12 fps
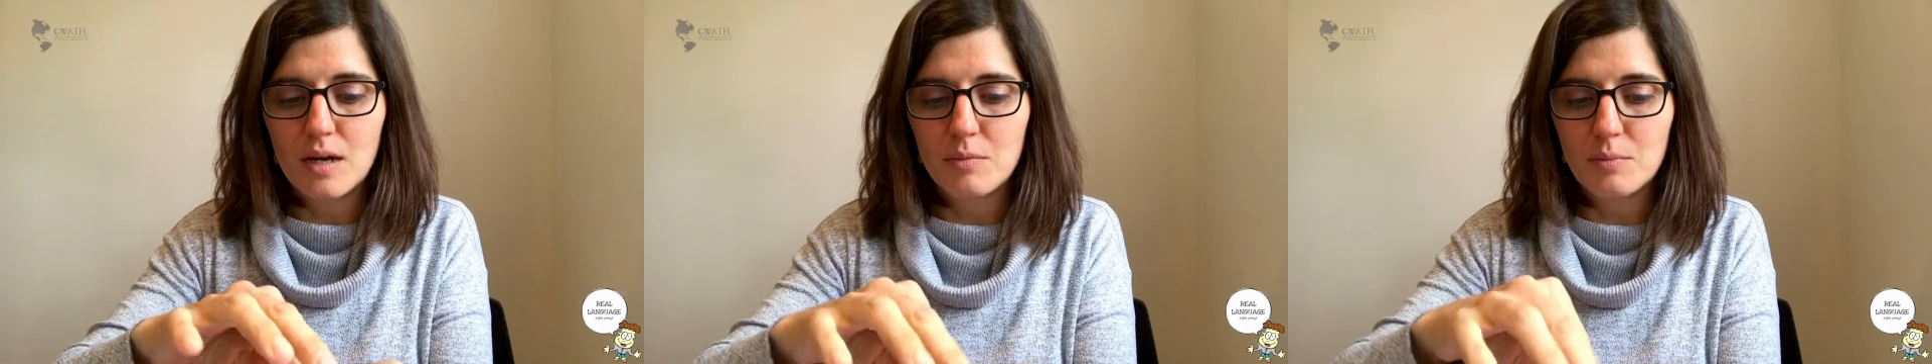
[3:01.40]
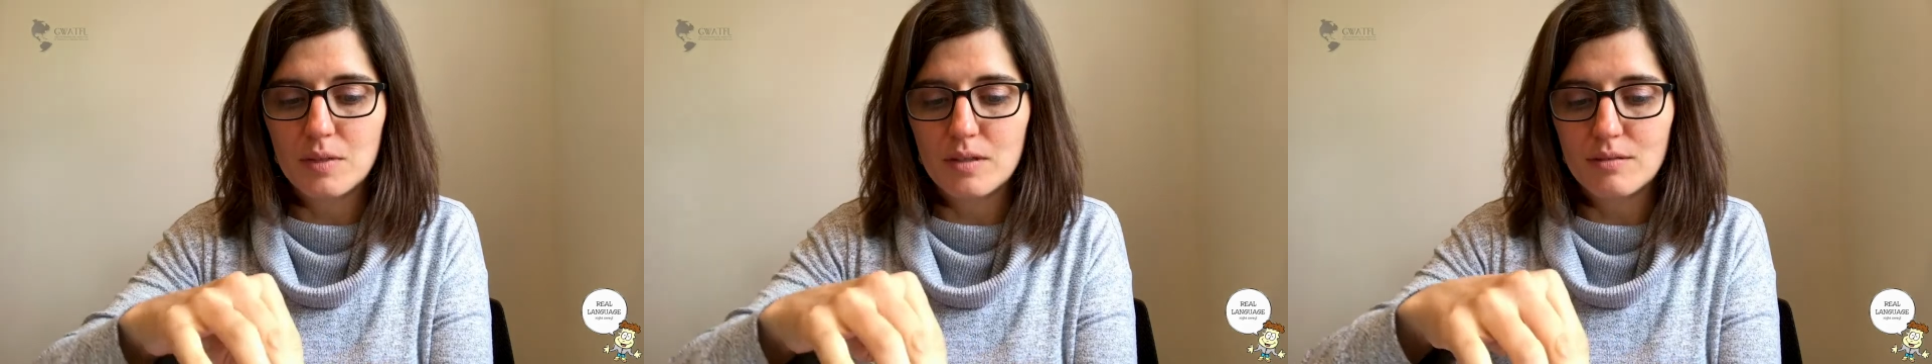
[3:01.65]

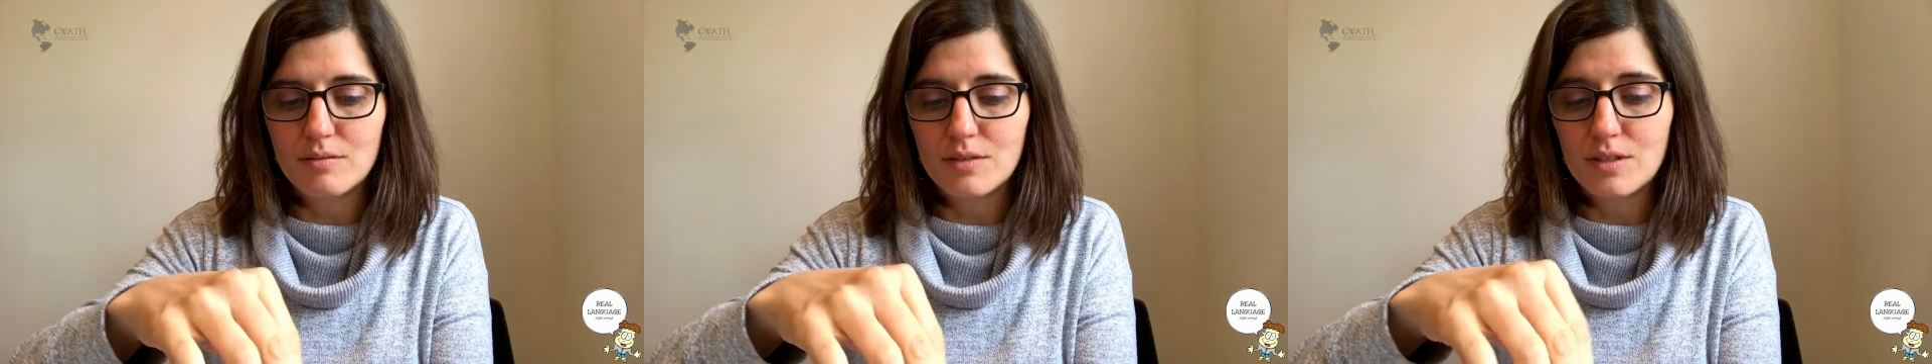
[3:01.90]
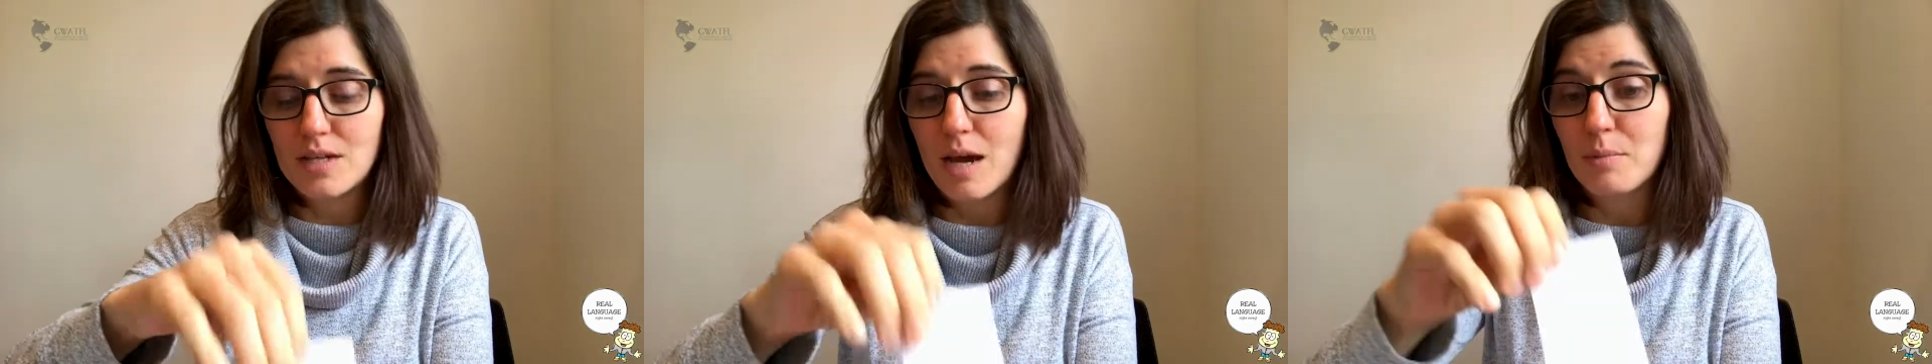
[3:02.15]
up the
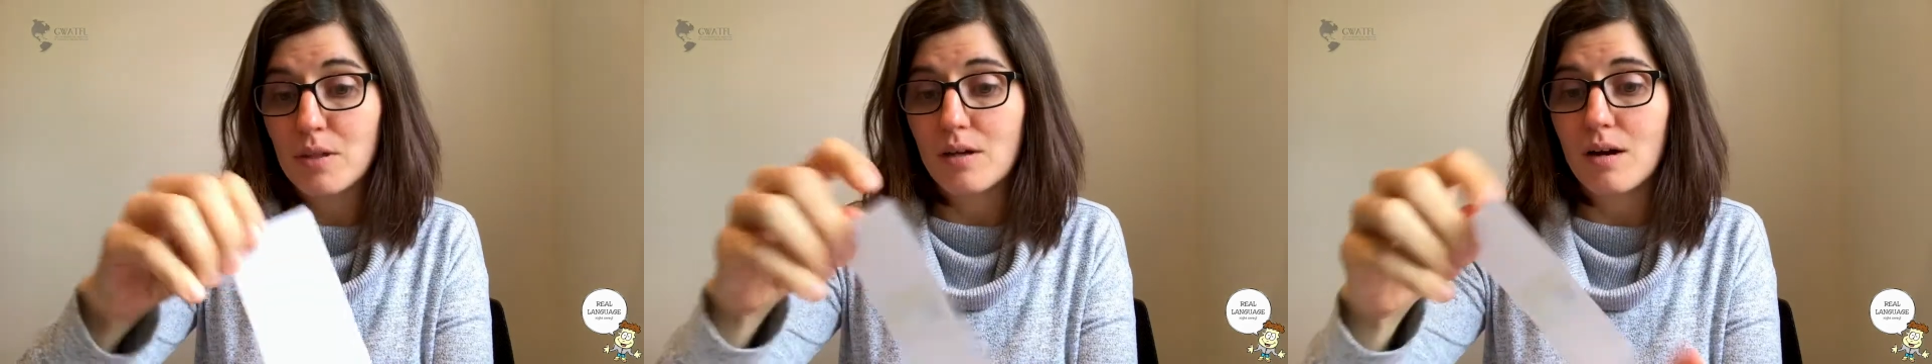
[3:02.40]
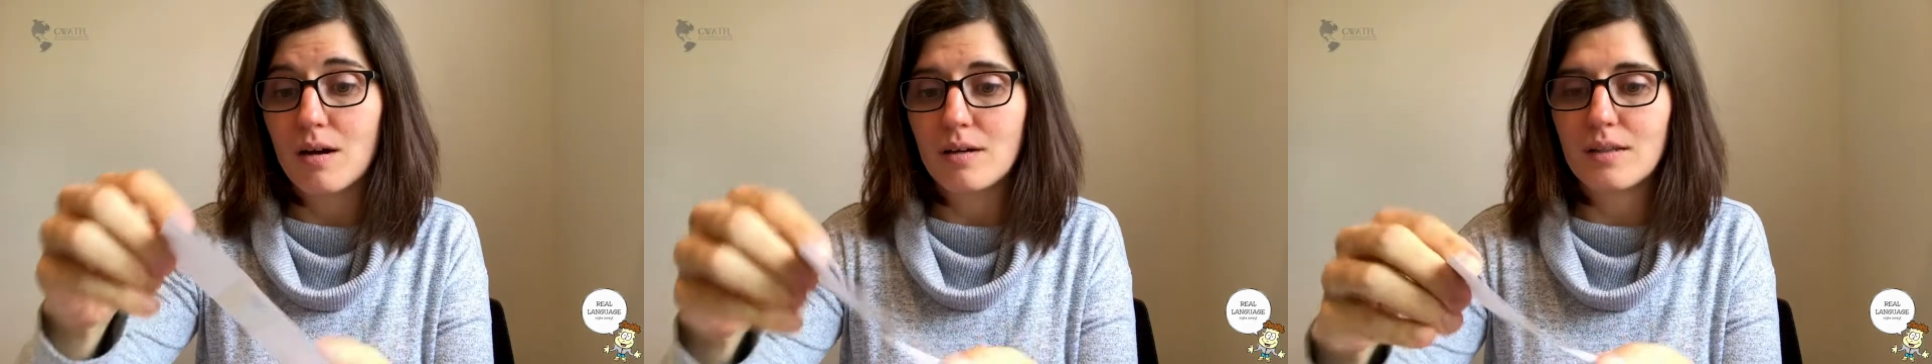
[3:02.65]
top of the
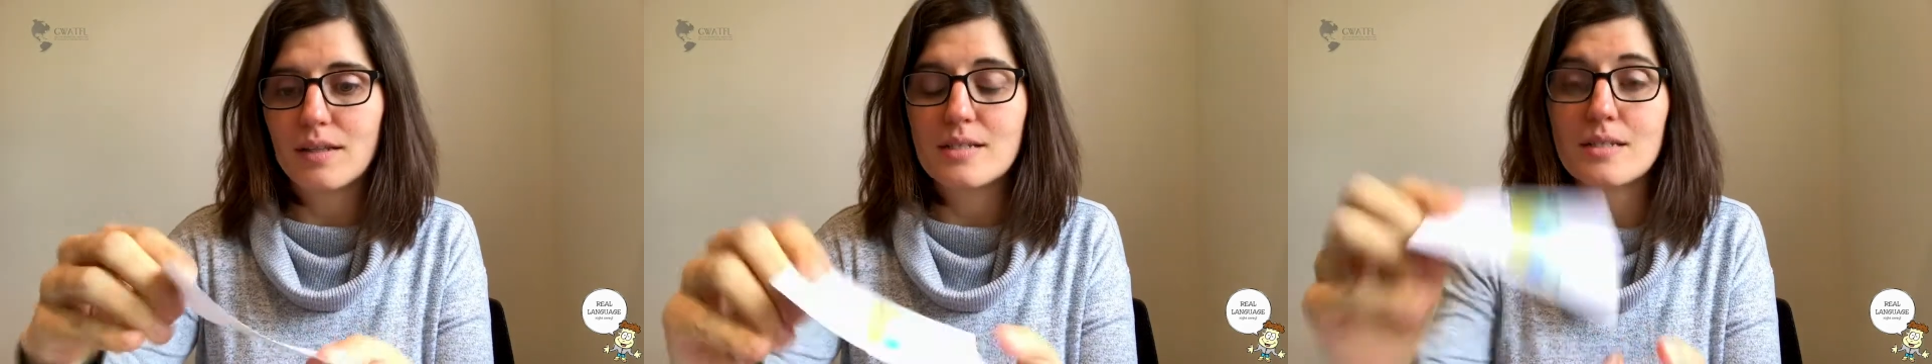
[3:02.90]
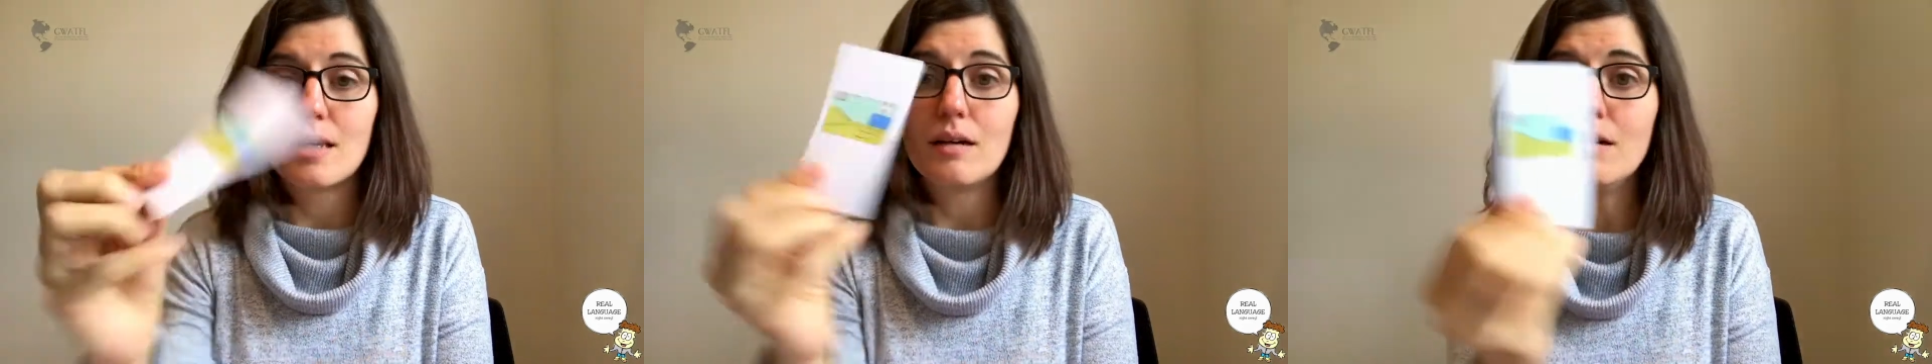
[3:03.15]
card and they
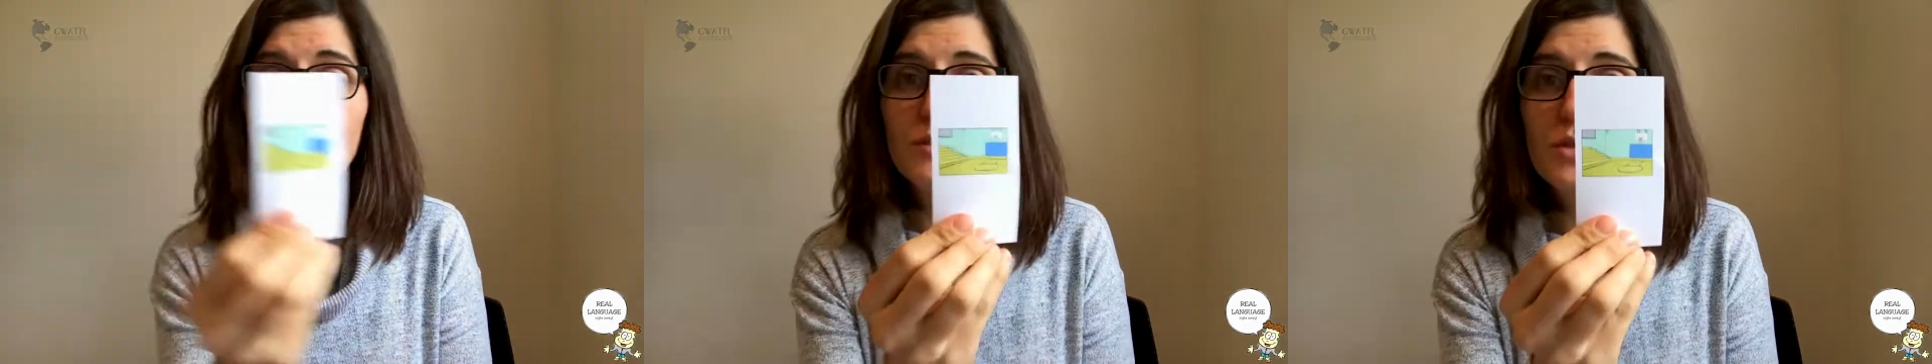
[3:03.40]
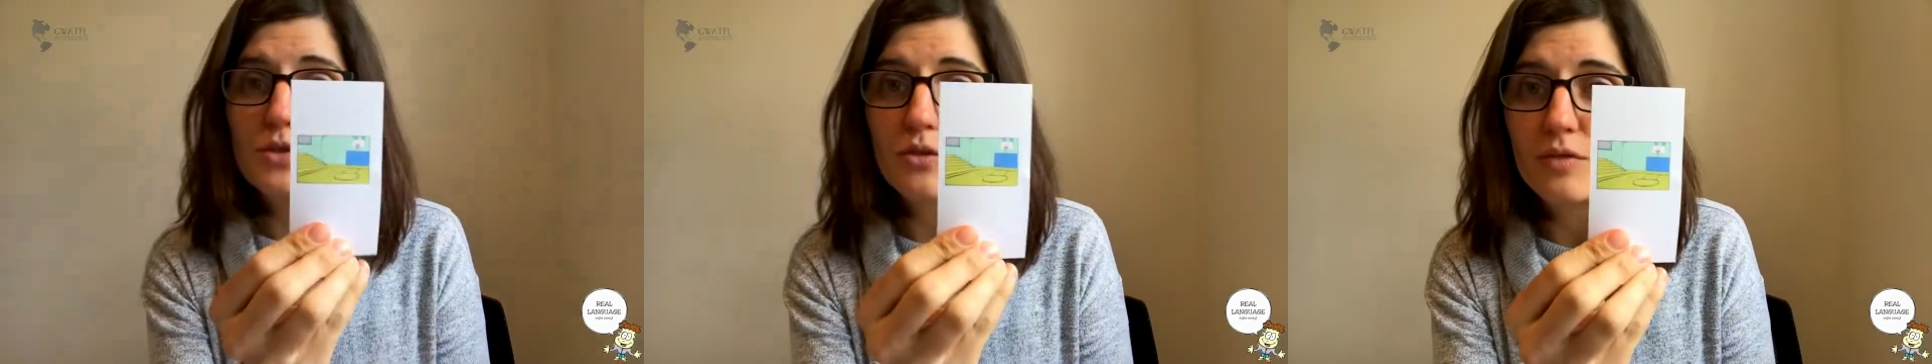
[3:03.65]
say, oh,
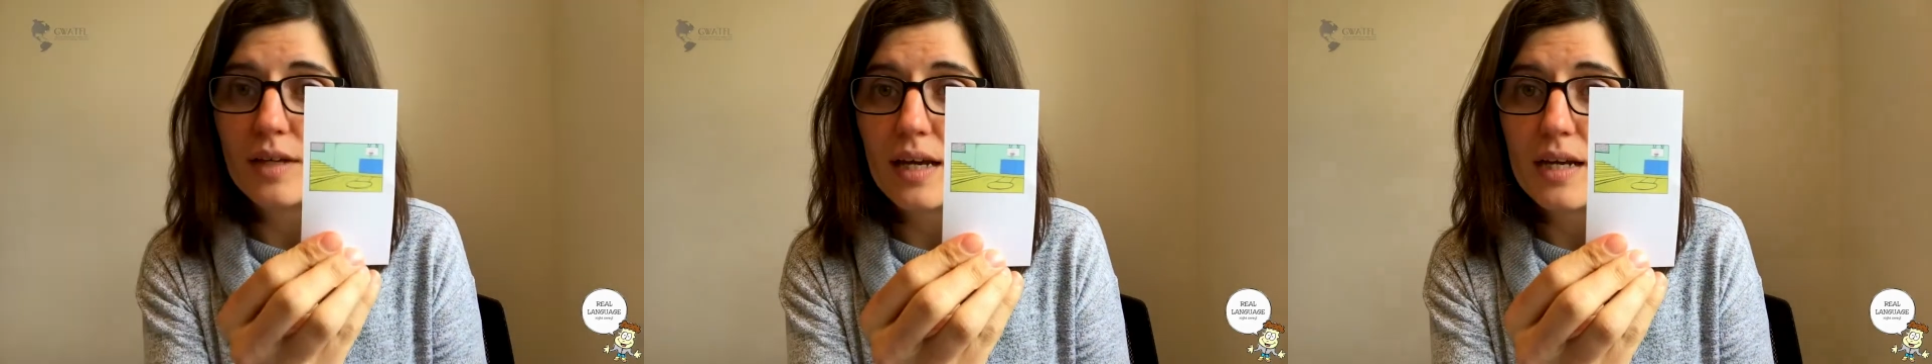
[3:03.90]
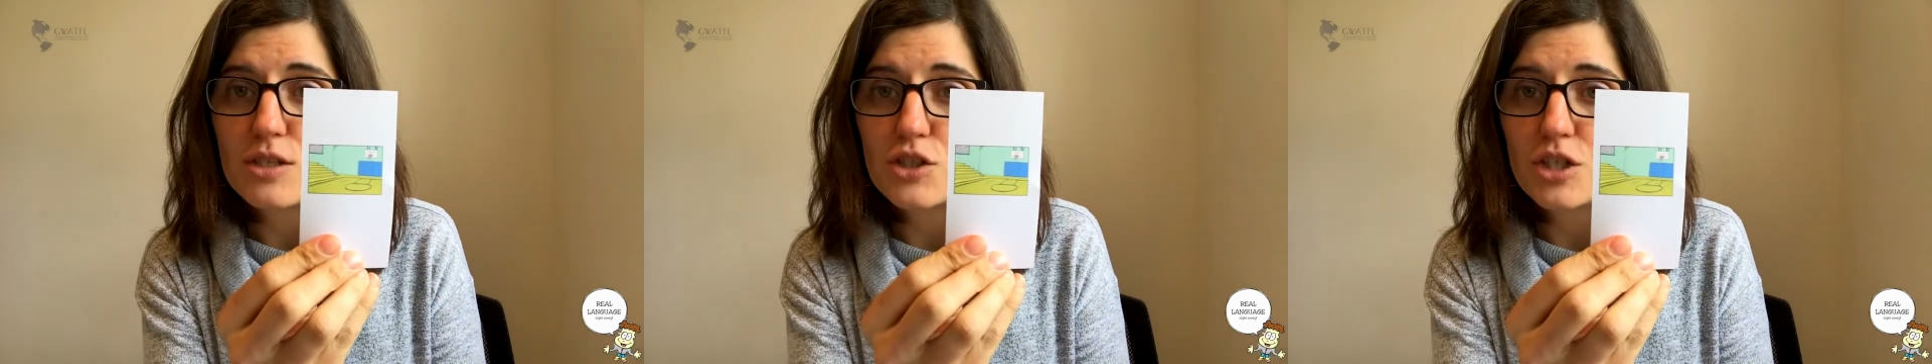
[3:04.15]
je vais à
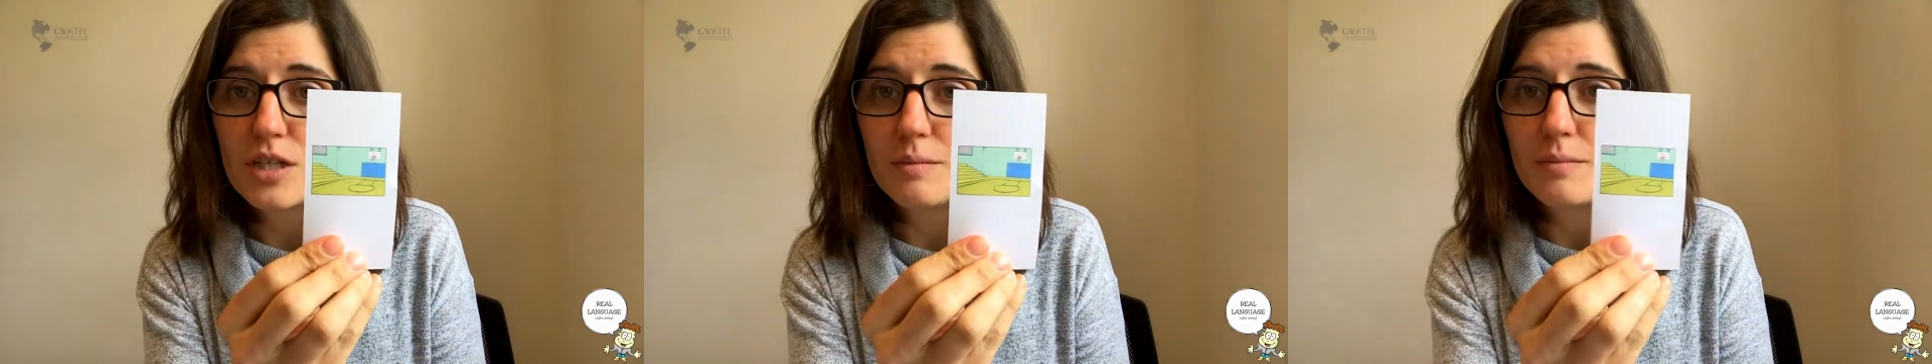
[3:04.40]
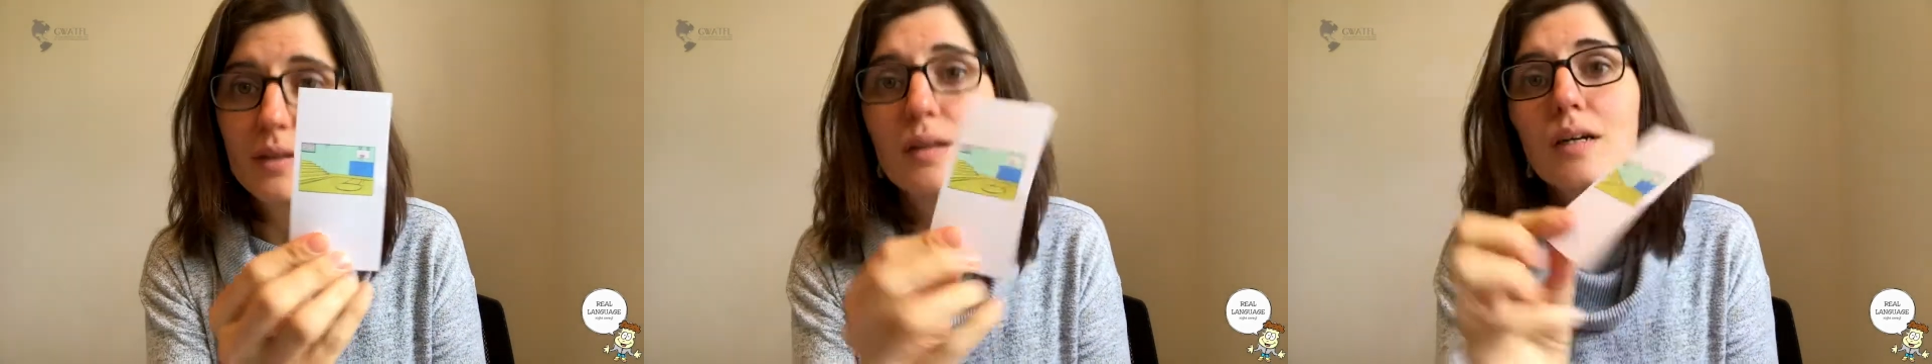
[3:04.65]
la
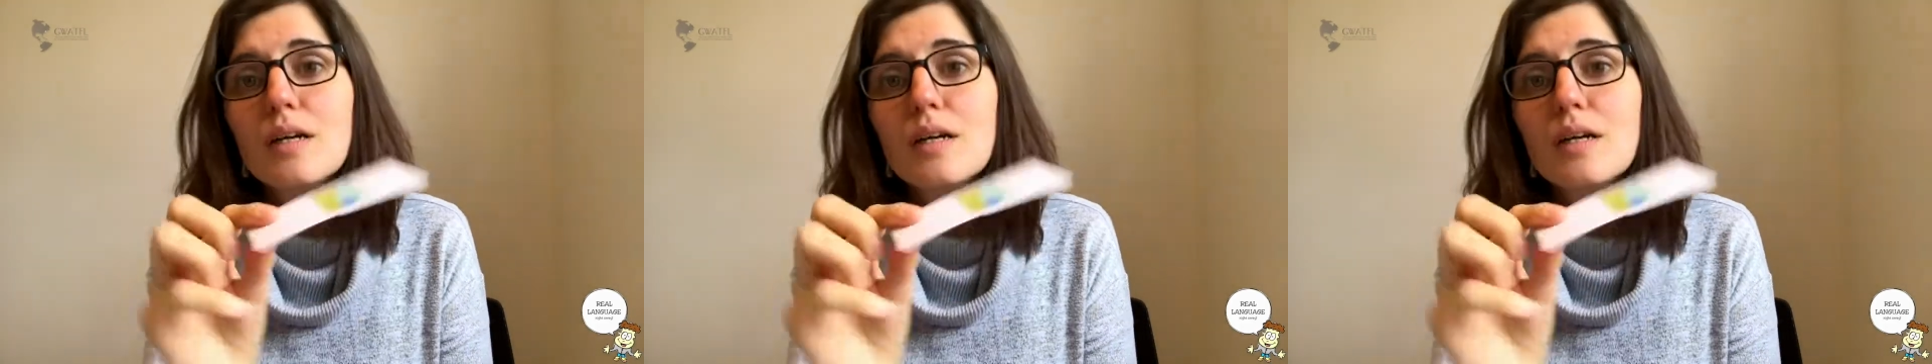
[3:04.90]
gym.